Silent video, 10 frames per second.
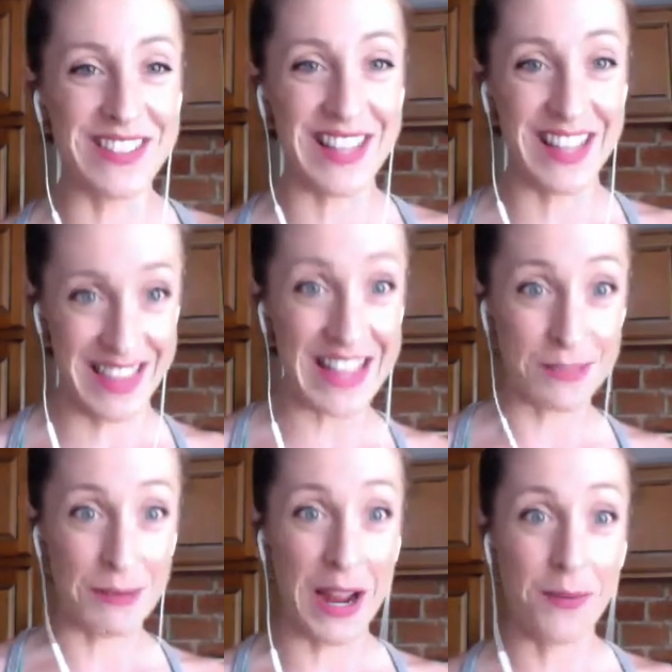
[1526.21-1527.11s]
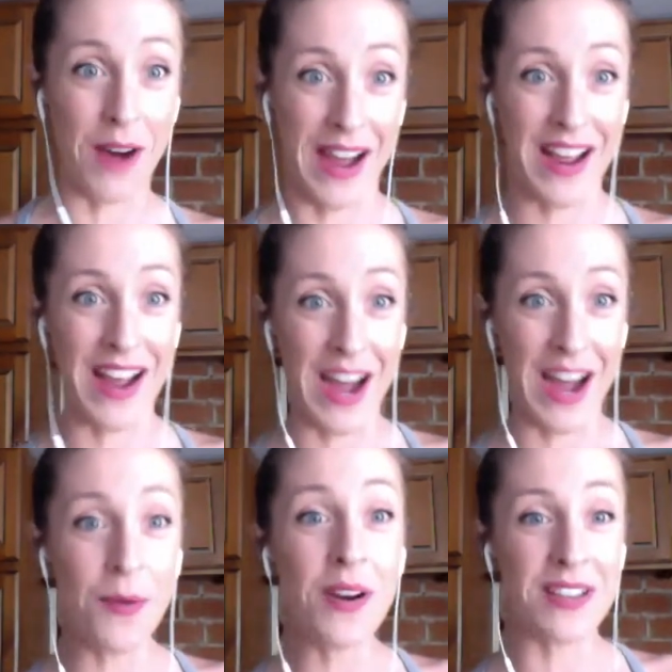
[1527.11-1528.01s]
Like, that's my why. I
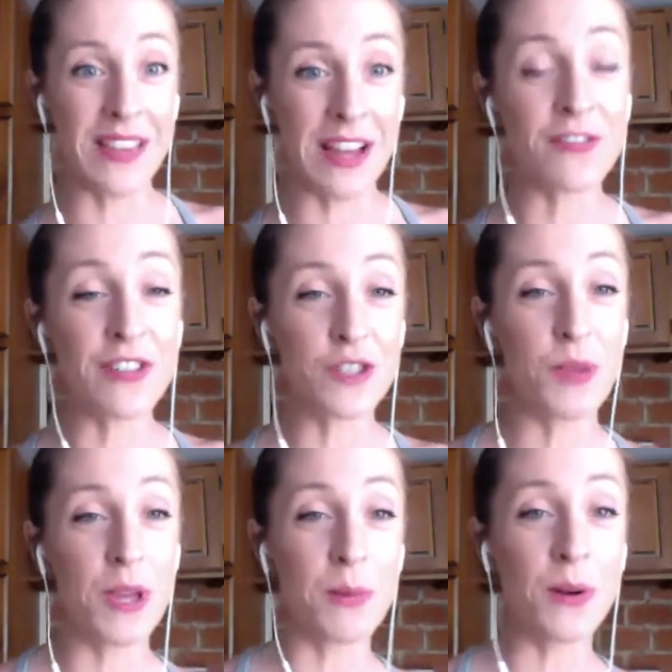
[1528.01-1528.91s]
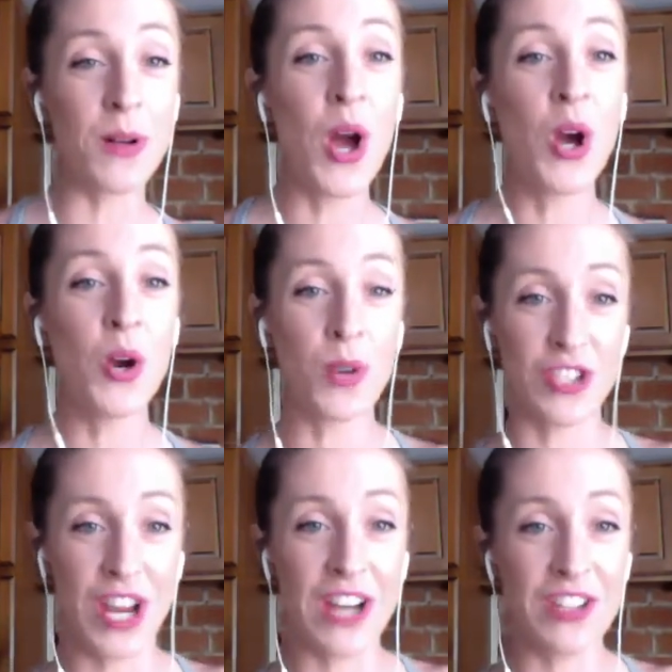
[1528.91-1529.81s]
want to leverage people who are
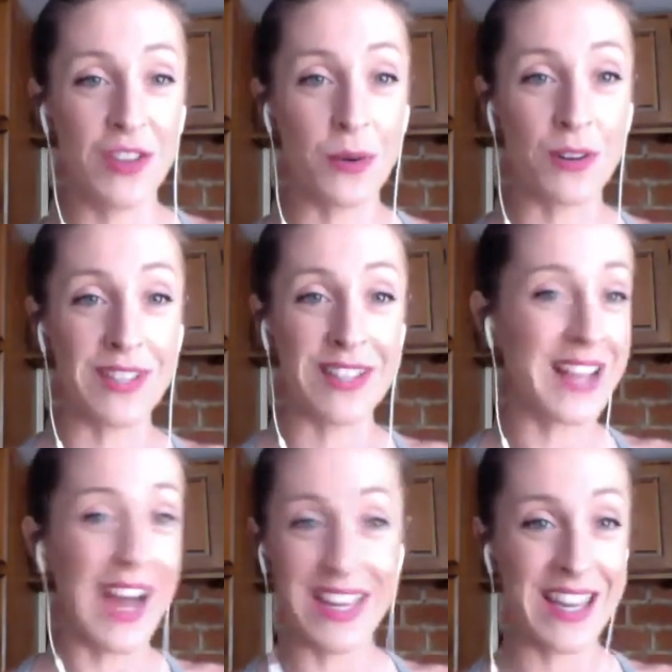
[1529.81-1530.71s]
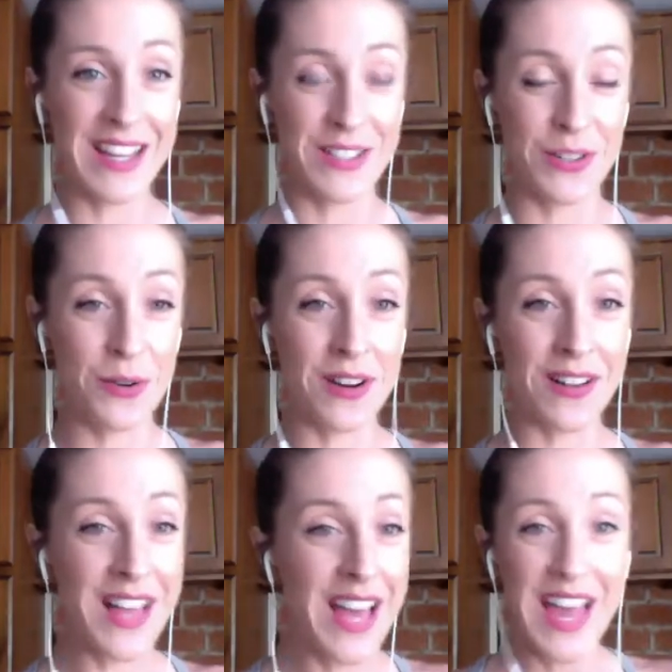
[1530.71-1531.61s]
changing the world, because I can't do it all.
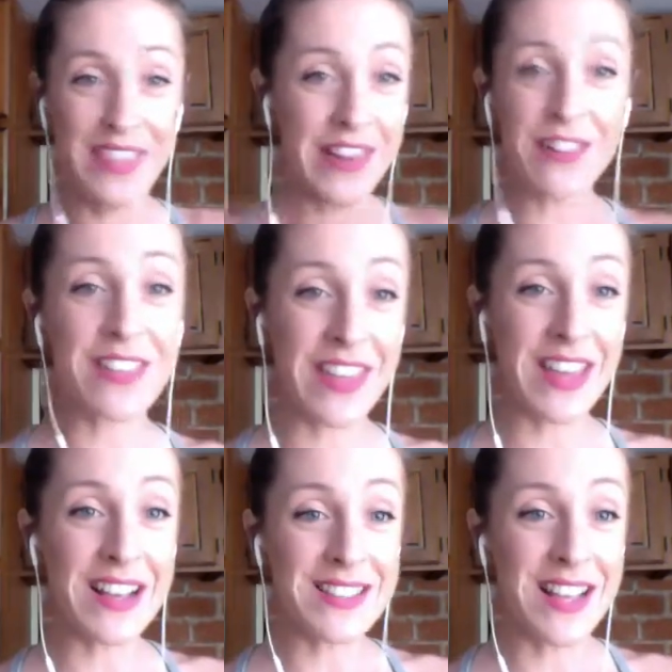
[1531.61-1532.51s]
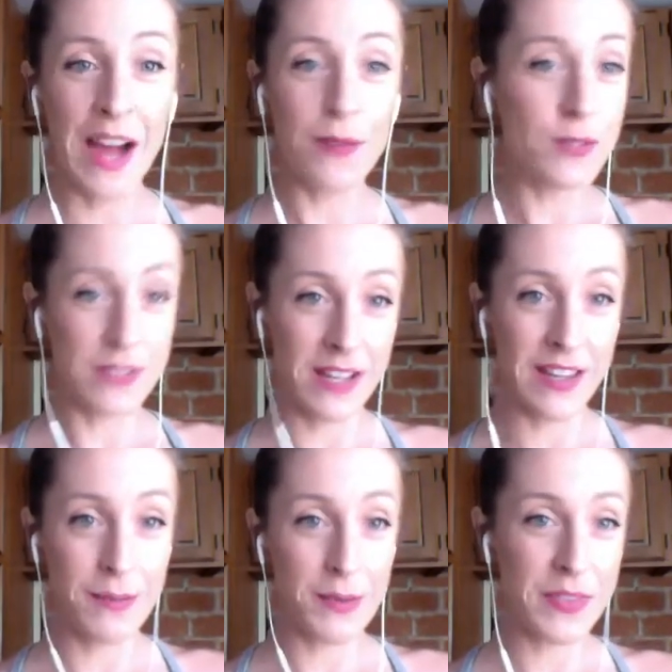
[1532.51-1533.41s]
And there are things, I won't tell
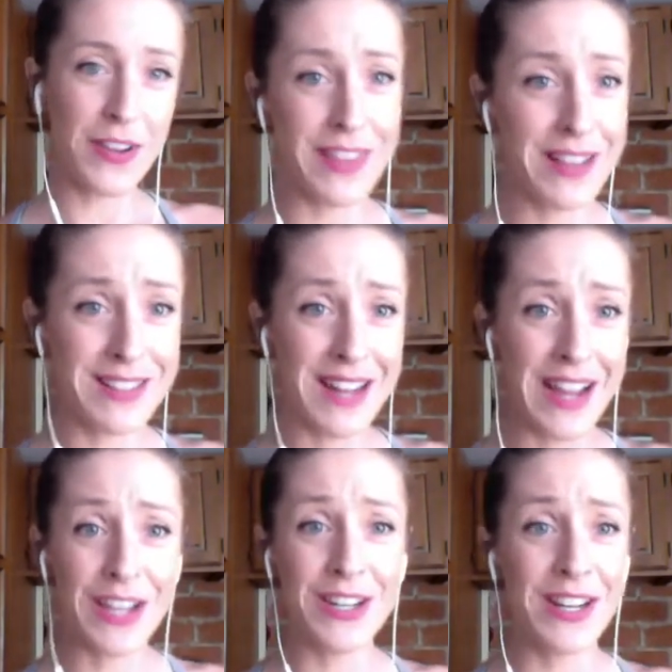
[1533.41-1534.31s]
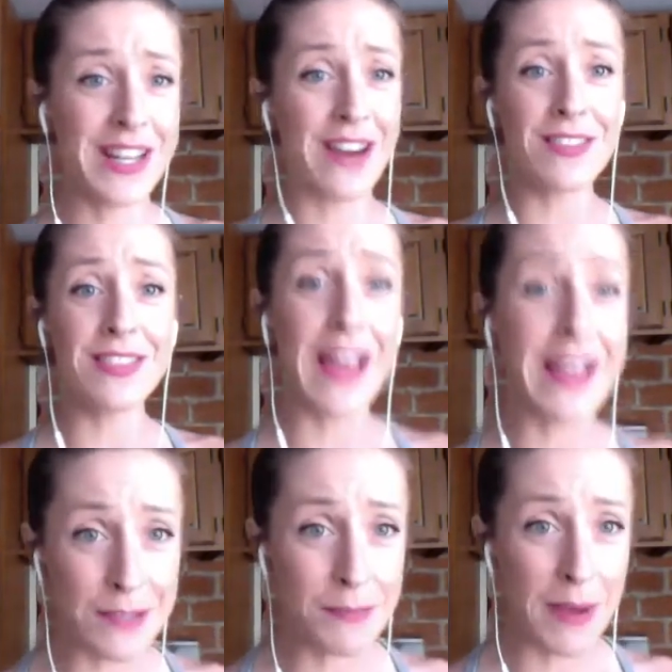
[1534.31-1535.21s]
you, but there are things that I couldn't care less
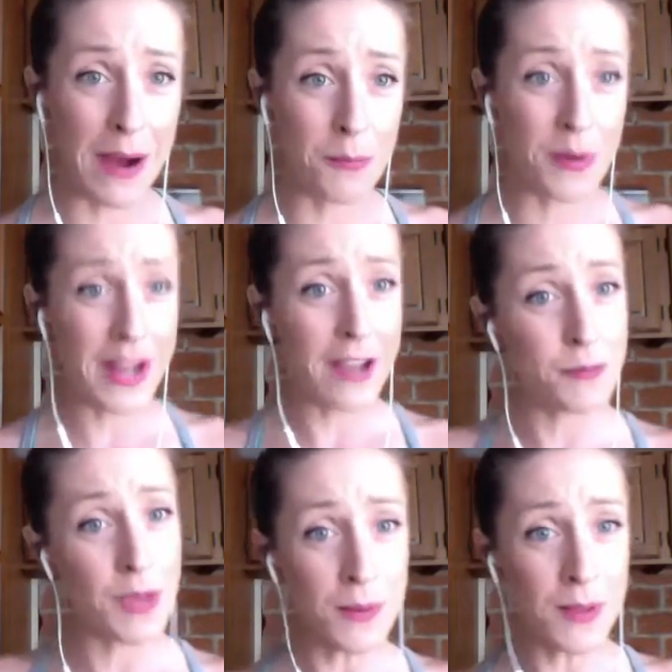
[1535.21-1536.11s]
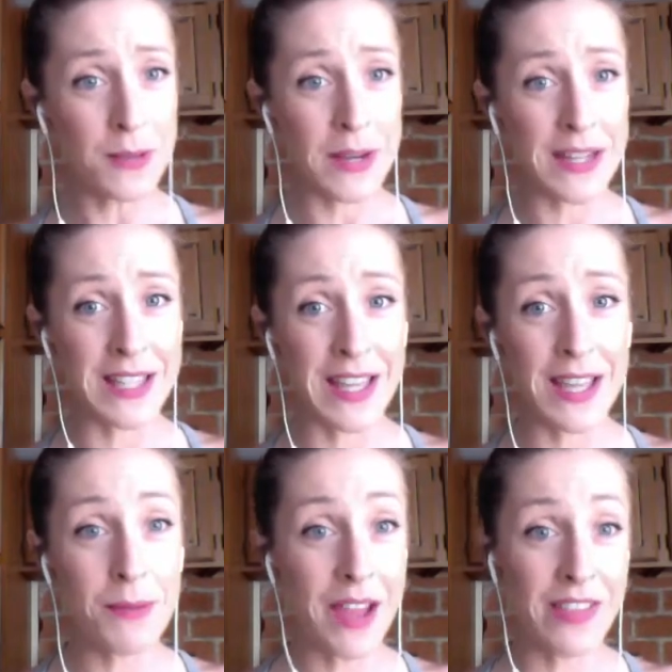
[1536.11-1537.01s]
about. But I have people on my team
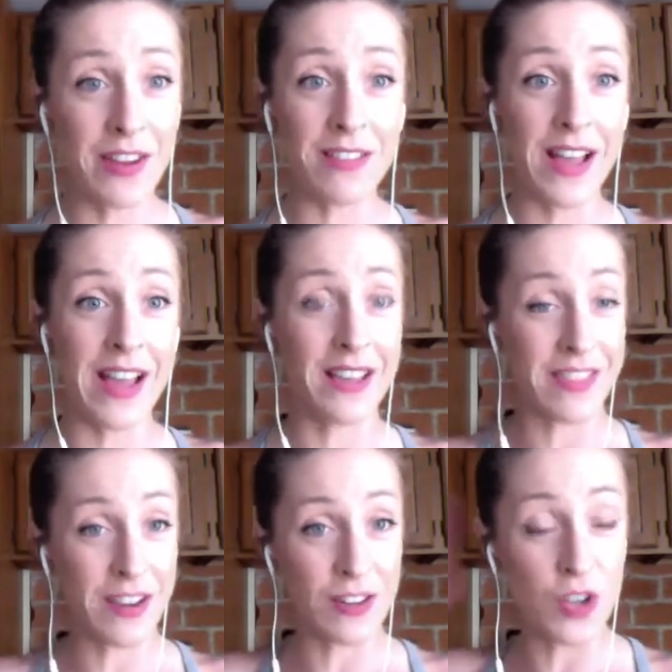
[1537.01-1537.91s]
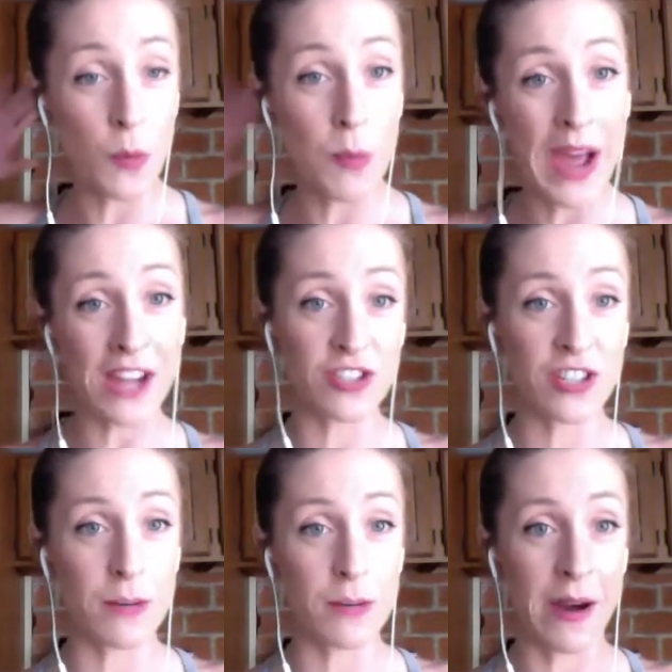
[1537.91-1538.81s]
and they're so
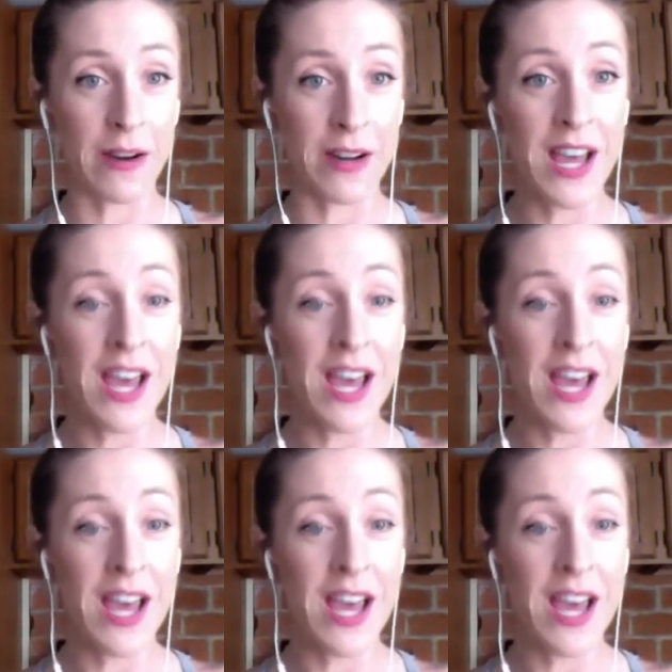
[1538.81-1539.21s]
passionate about it.